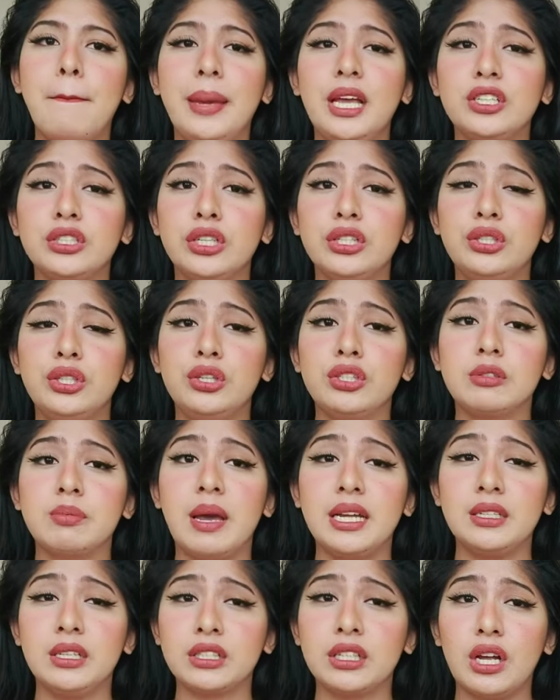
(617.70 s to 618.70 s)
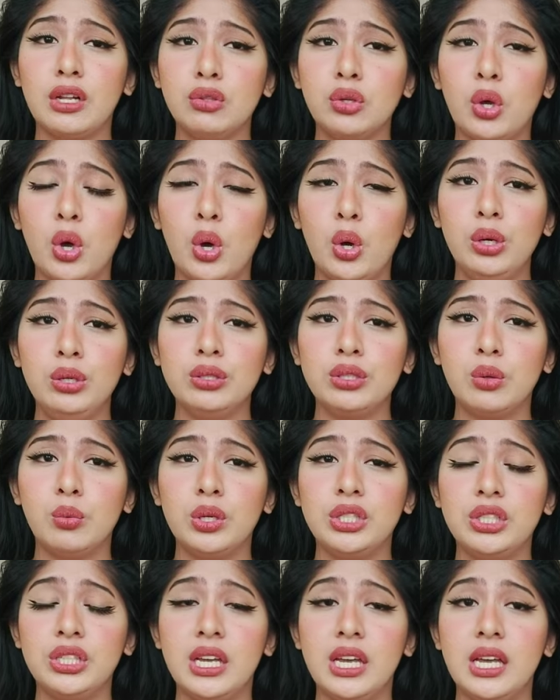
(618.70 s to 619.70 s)
make sure to use my discount code,
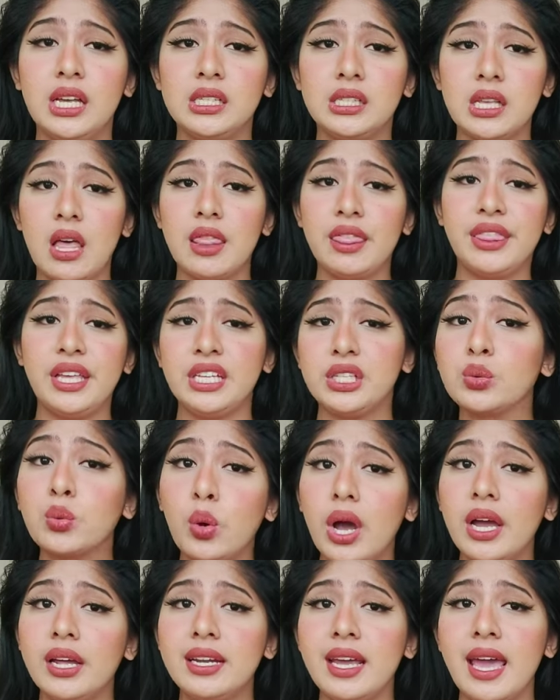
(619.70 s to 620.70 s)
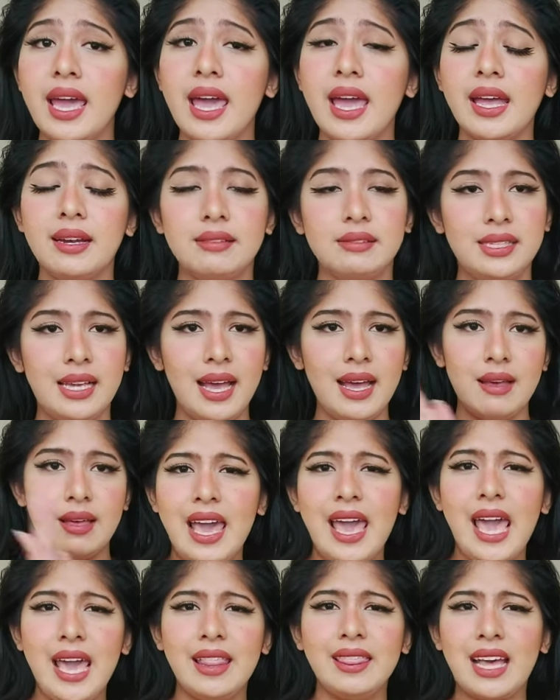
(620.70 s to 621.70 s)
which is this one. And yeah,
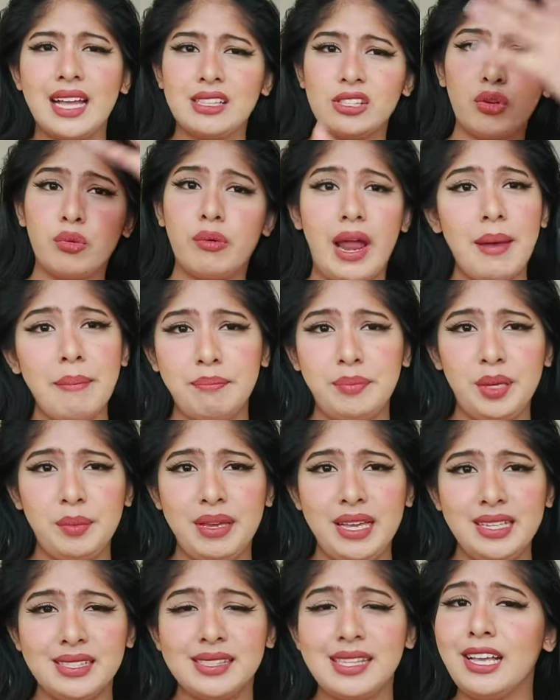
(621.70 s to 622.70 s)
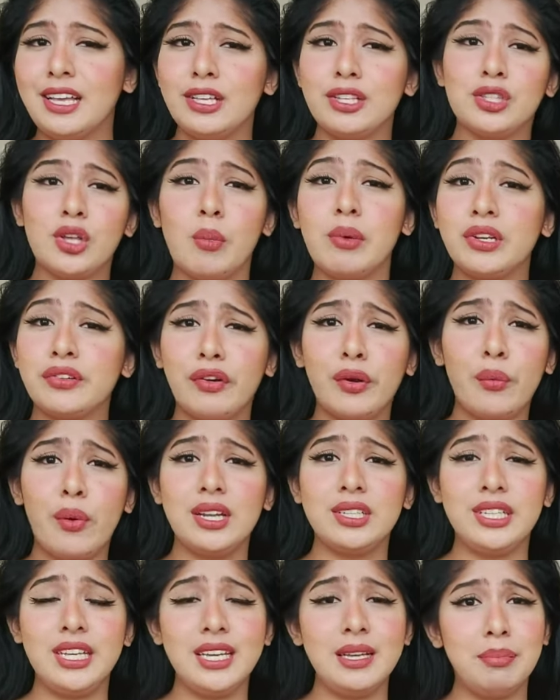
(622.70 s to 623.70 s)
and that's a wrap, BBs. Thank you so much for
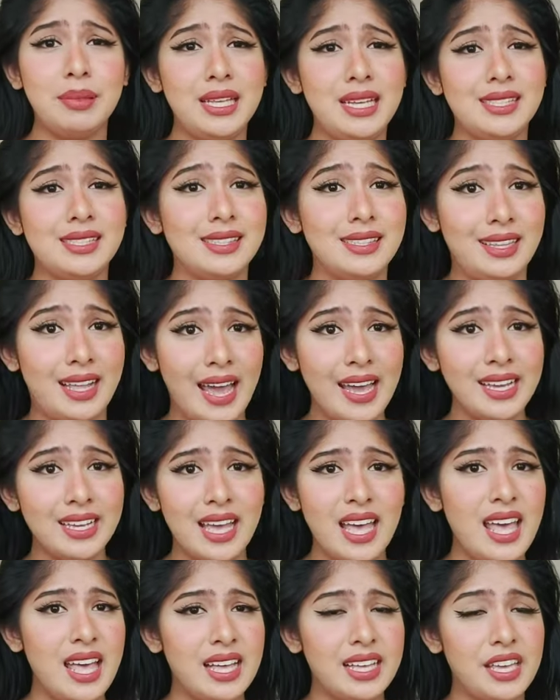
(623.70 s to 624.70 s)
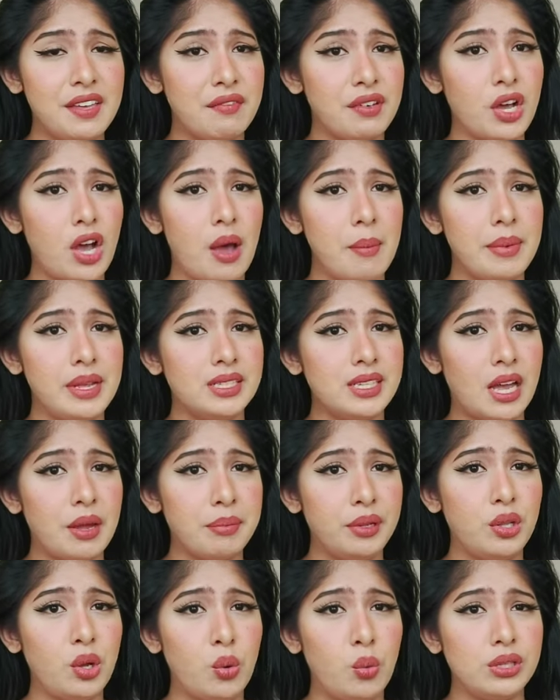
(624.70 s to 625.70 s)
watching. Please like, give a comment
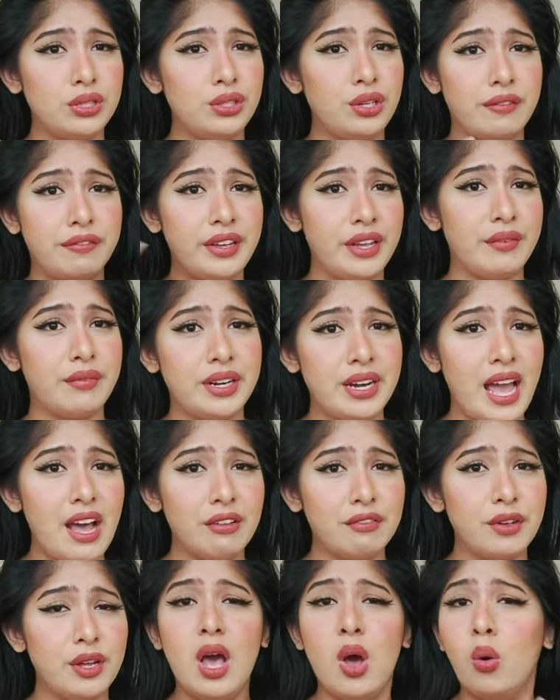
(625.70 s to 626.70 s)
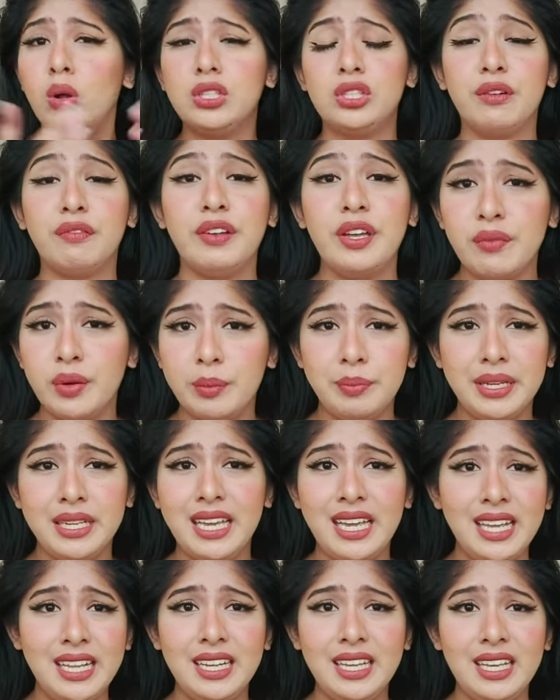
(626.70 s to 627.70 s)
down below, what's your favorite outfit, what's your favorite
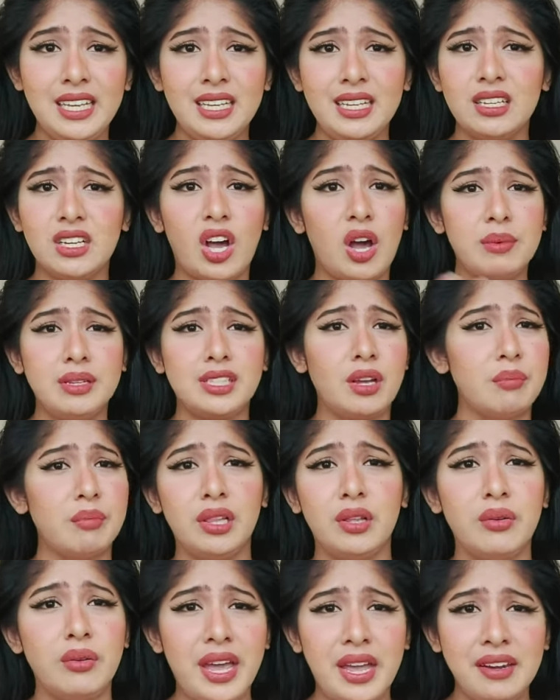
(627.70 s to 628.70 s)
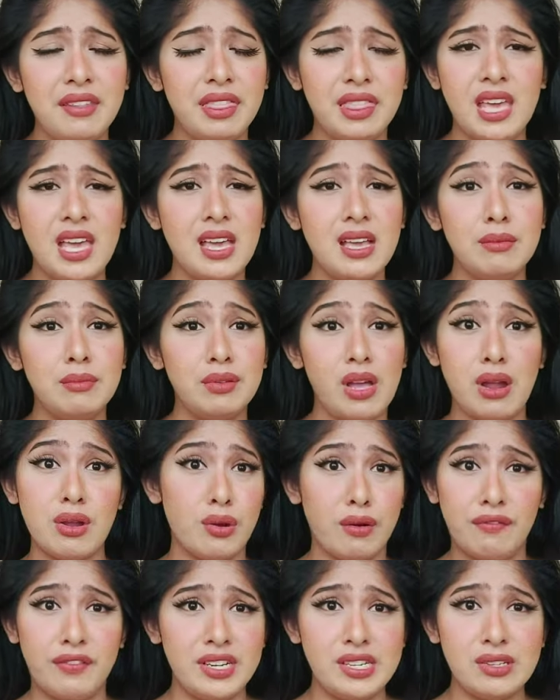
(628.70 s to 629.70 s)
bikini, comment down below anything,
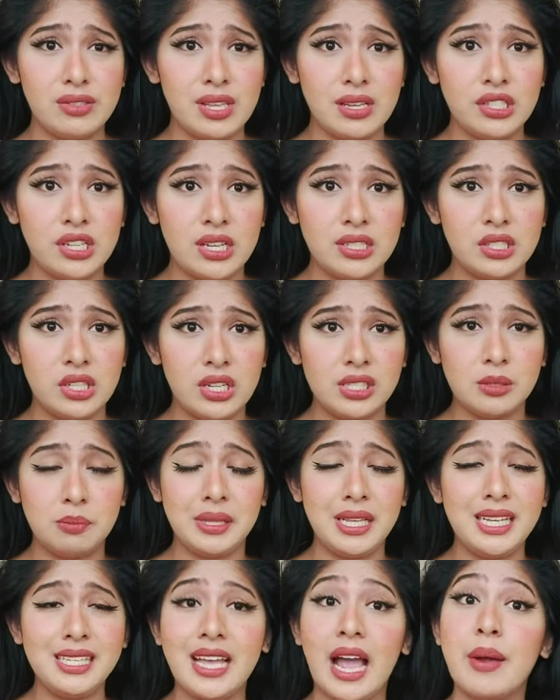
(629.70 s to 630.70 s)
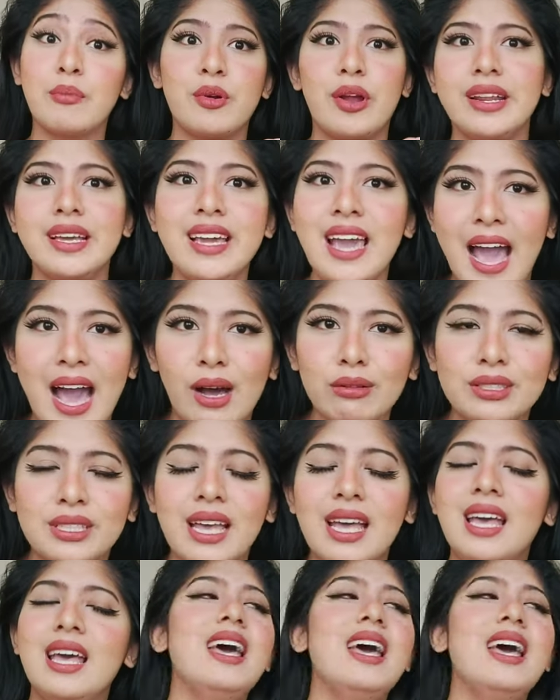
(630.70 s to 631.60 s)
your video suggestions, please. I'm running out,